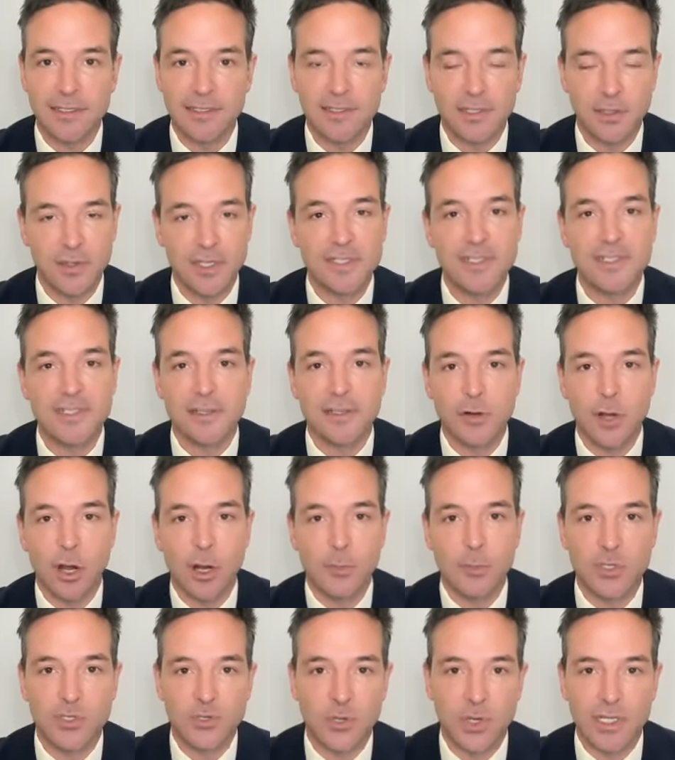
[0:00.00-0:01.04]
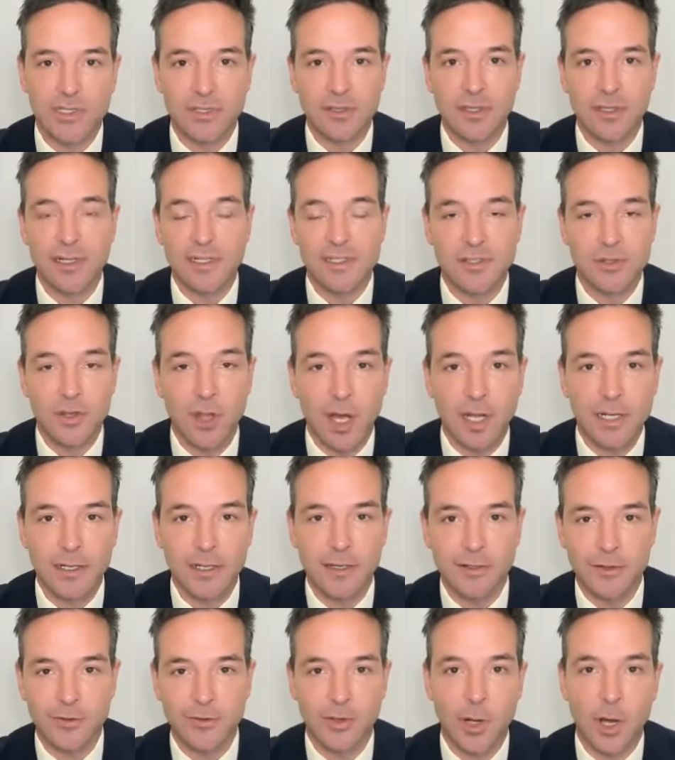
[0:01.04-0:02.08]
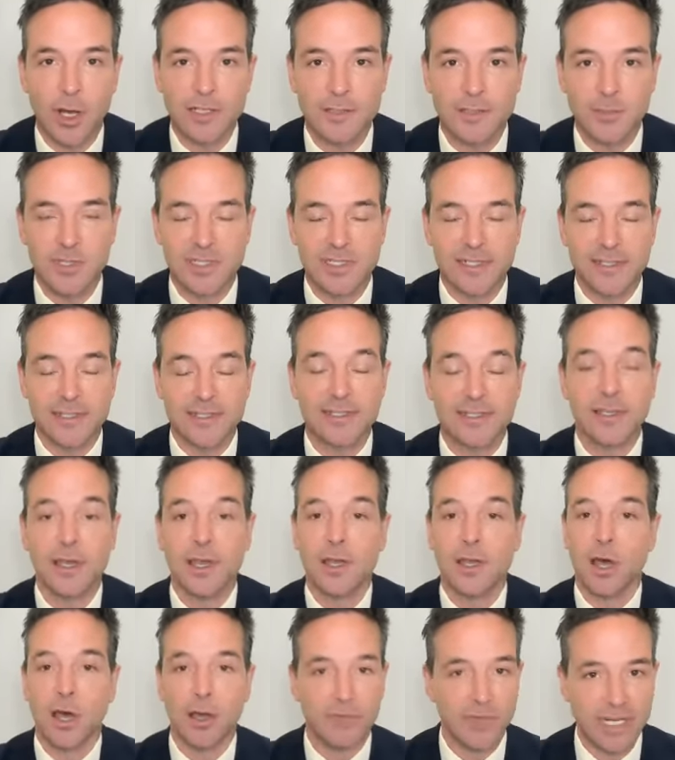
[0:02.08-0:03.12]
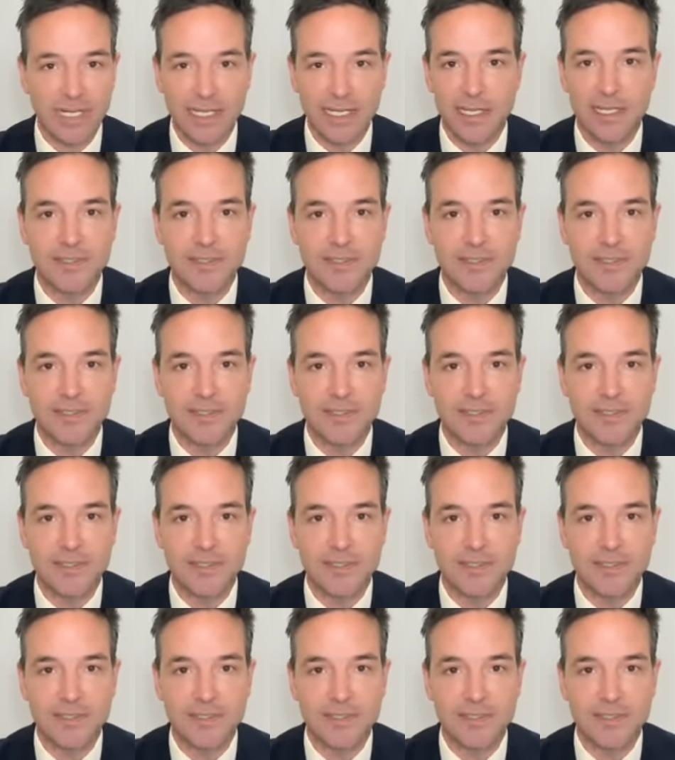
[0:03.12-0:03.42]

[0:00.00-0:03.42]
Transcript: So this is an arbitration that is not under the auspices of any